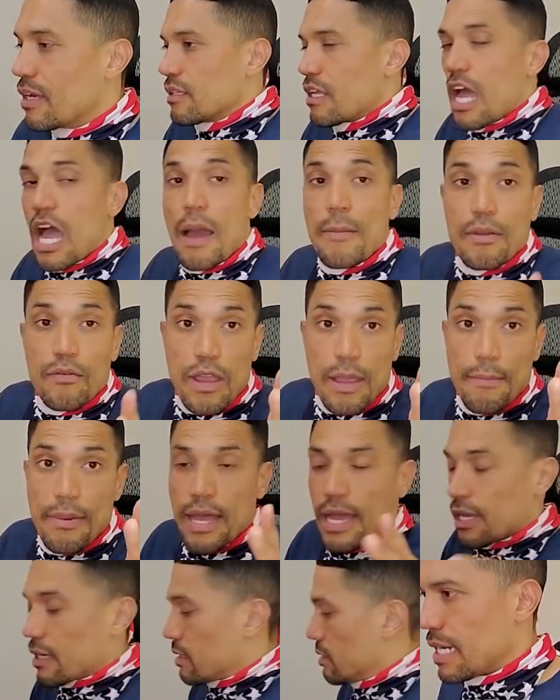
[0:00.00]
I'll be right
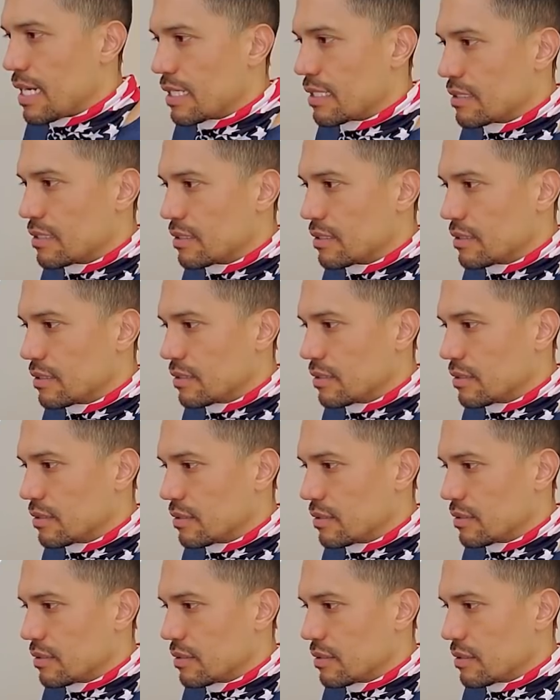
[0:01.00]
back.
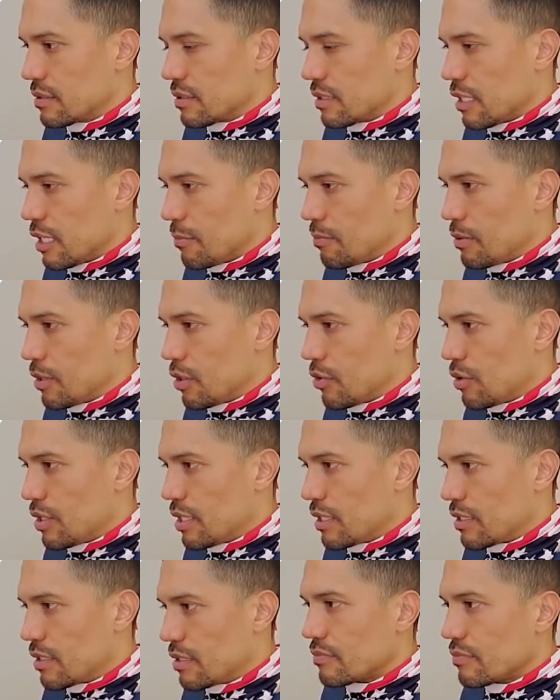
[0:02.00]
Upload
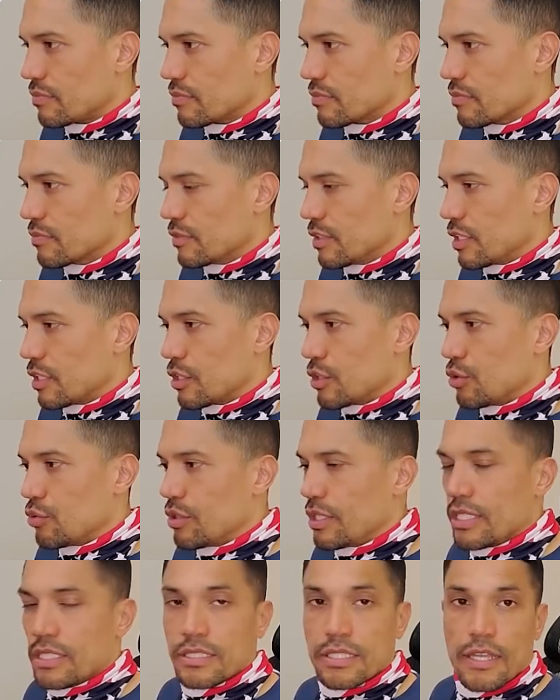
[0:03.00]
it,
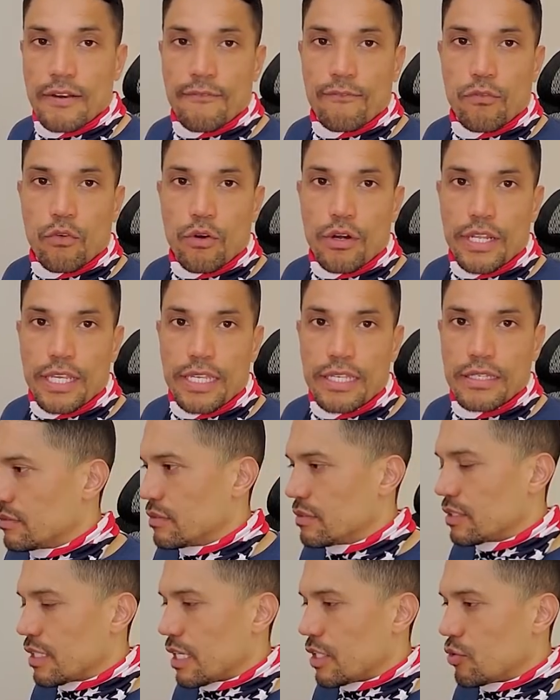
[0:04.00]
including 1040,
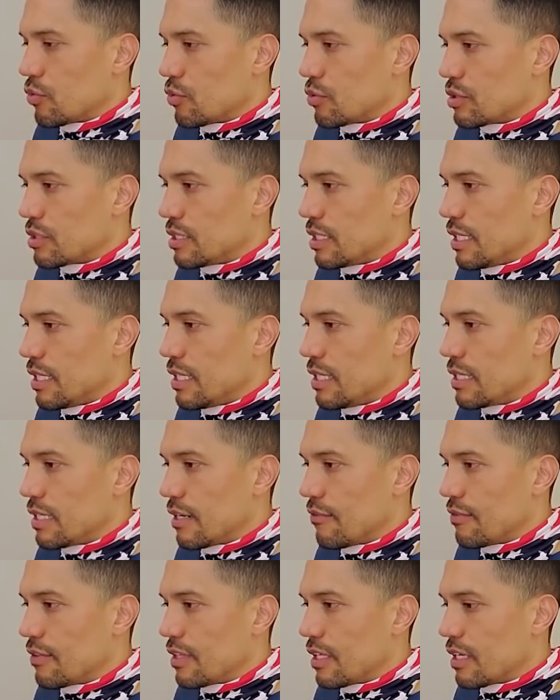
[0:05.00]
Schedule C, and
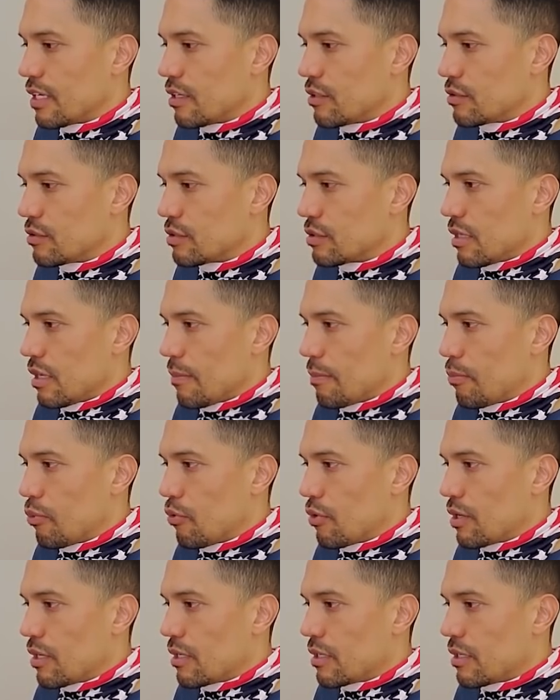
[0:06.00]
everything else.
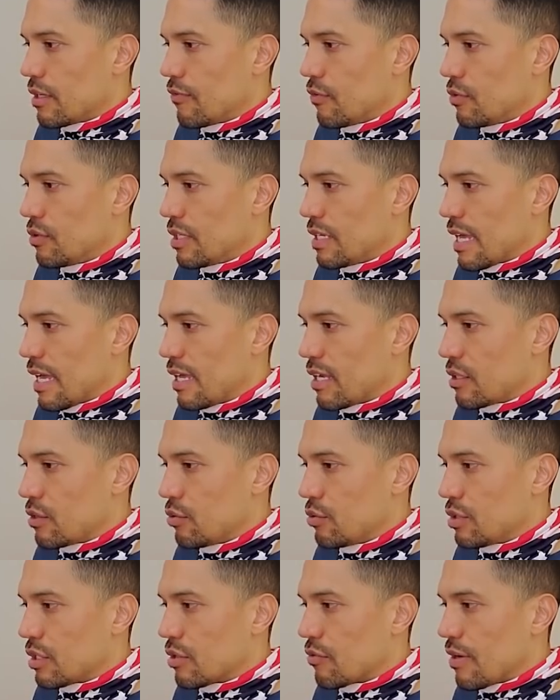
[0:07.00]
Important, if you did not
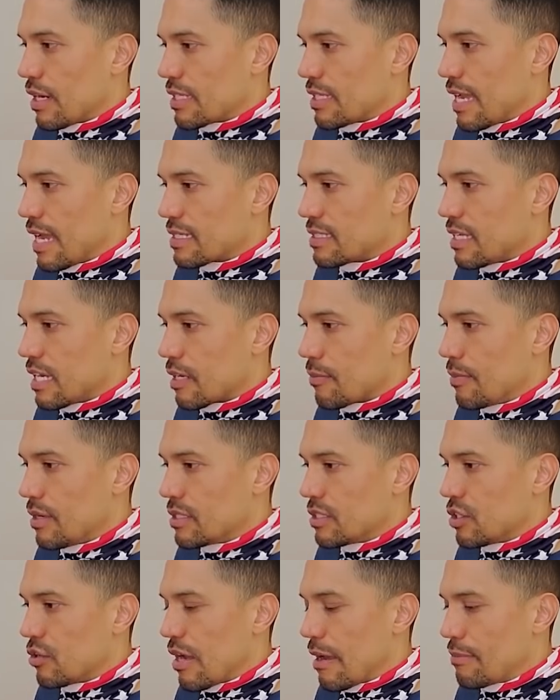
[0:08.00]
include the correct tax
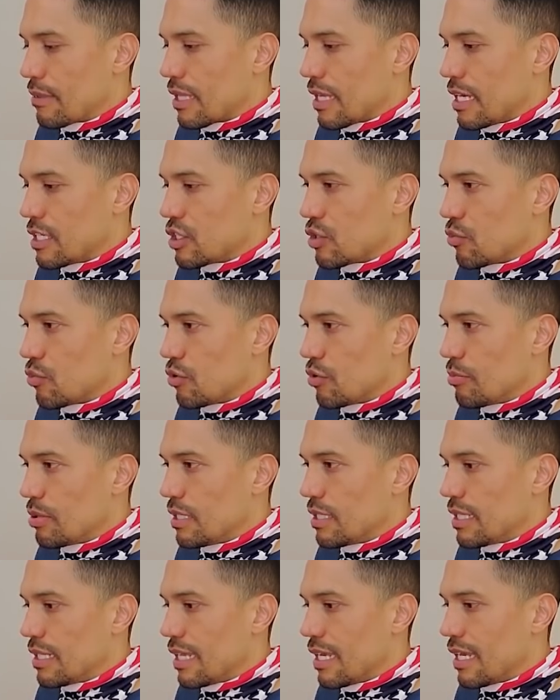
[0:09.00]
documents, your application will be
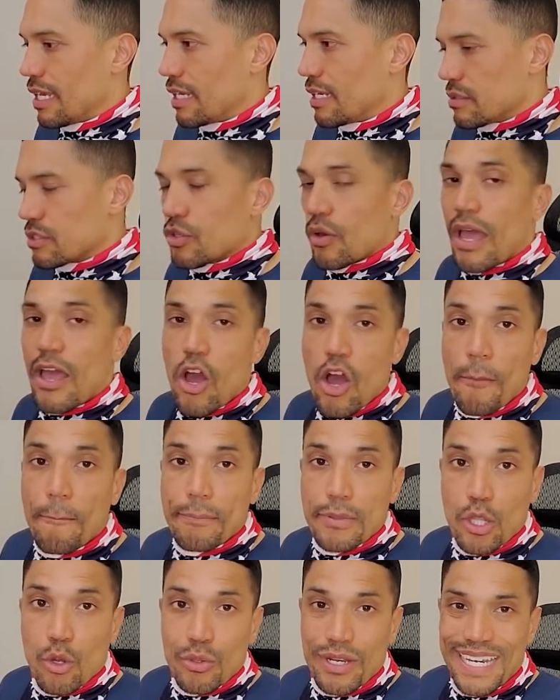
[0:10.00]
delayed. So I
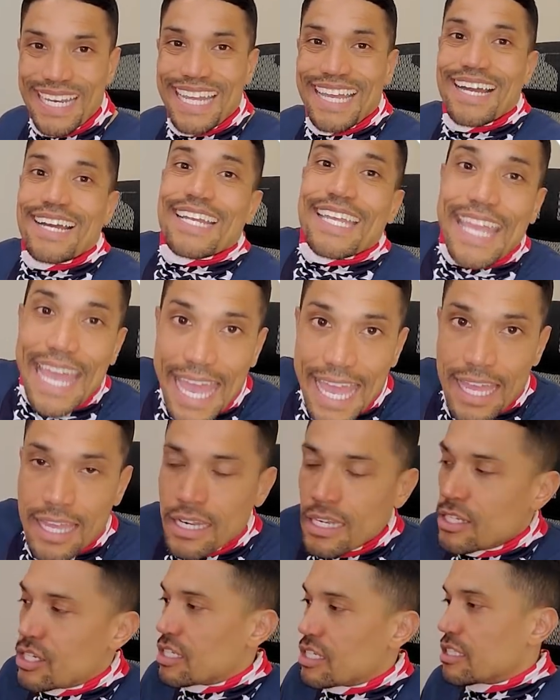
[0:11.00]
uploaded it
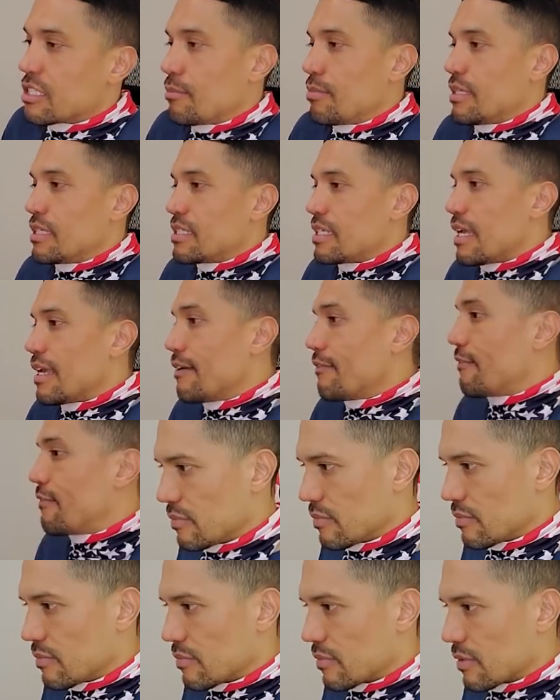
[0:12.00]
again just to be safe.
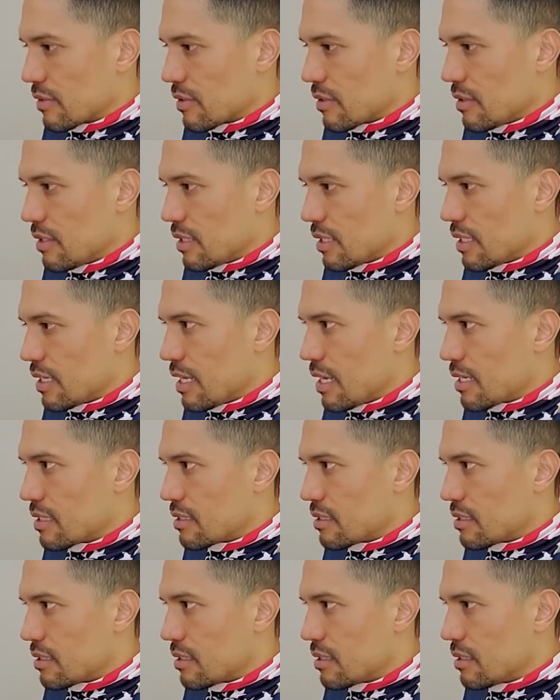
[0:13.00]
Click
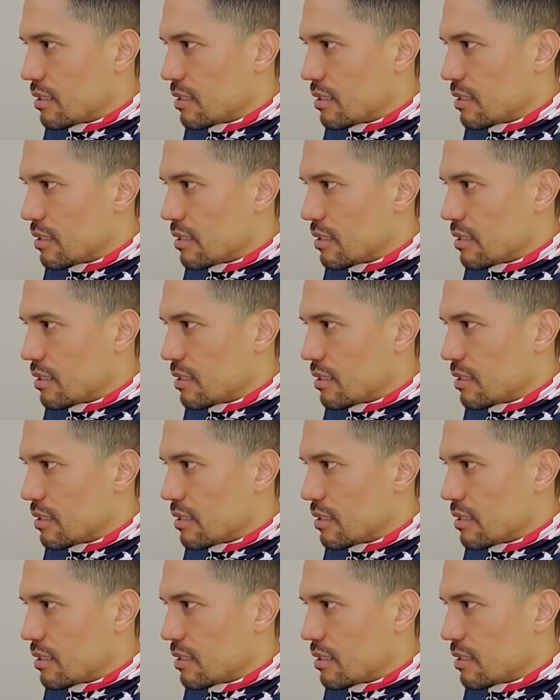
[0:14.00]
next.